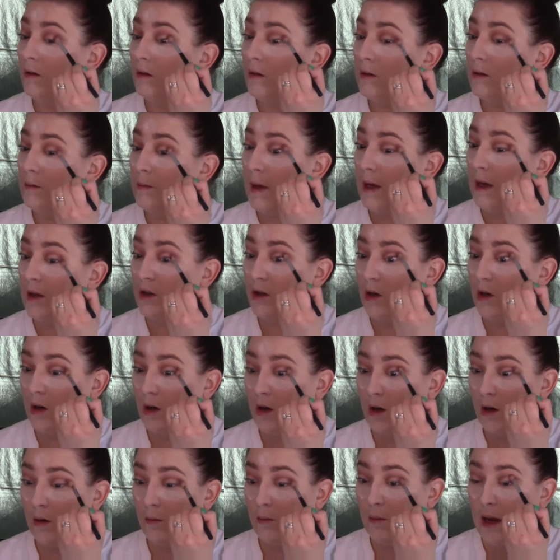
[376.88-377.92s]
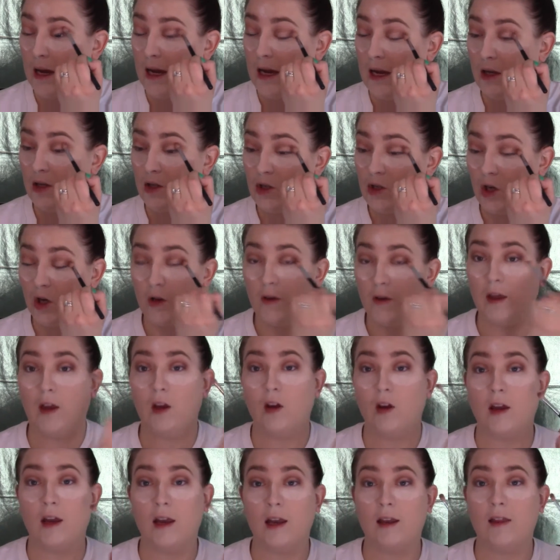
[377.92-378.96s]
Just making sure that
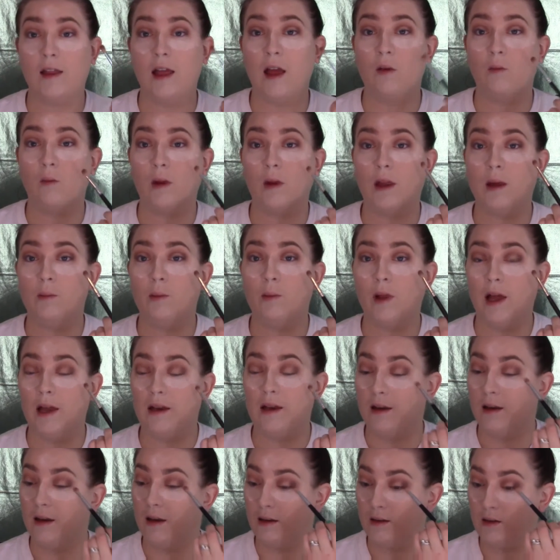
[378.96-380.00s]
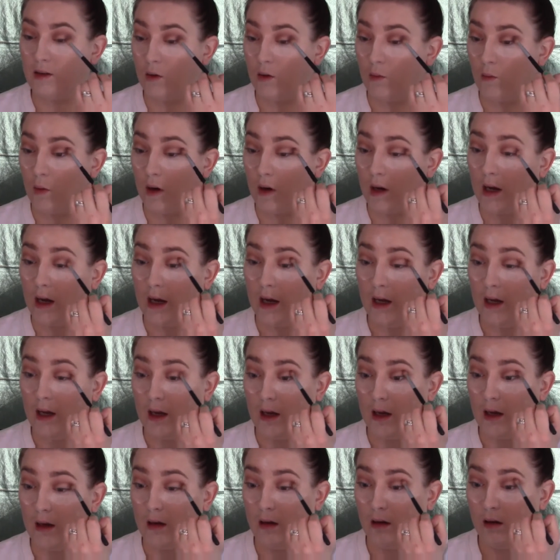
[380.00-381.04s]
you're getting that really blended as you're working it
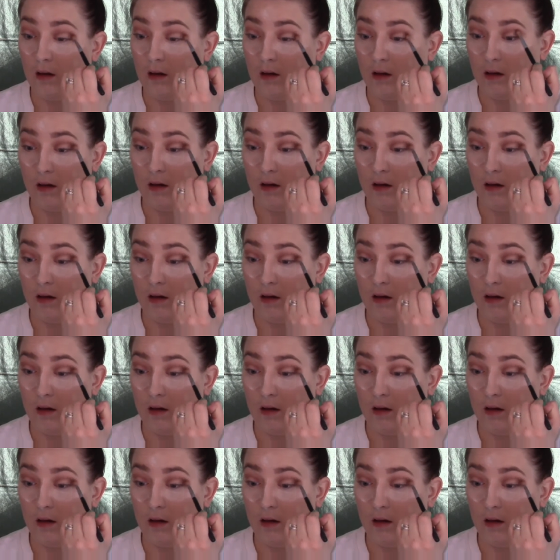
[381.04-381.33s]
in.